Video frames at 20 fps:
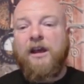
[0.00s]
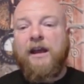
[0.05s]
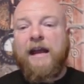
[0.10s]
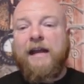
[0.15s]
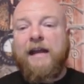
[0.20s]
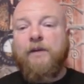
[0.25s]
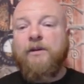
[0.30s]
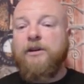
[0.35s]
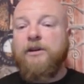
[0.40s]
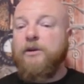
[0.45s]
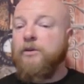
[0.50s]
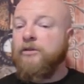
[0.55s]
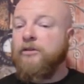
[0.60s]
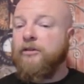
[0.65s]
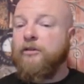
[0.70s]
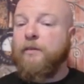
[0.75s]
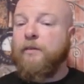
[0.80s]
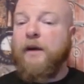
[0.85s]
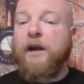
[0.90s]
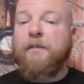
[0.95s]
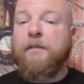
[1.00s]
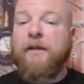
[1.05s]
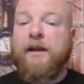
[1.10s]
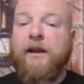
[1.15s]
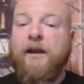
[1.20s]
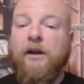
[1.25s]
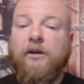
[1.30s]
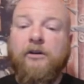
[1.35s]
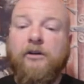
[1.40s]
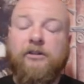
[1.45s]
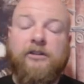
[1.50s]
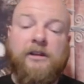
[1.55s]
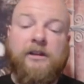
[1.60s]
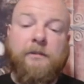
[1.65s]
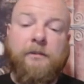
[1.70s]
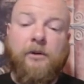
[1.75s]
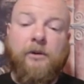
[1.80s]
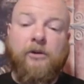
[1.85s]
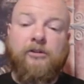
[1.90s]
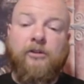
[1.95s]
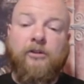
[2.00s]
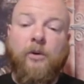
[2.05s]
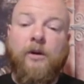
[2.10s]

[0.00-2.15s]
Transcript: Anyone new is inspired by characters in the books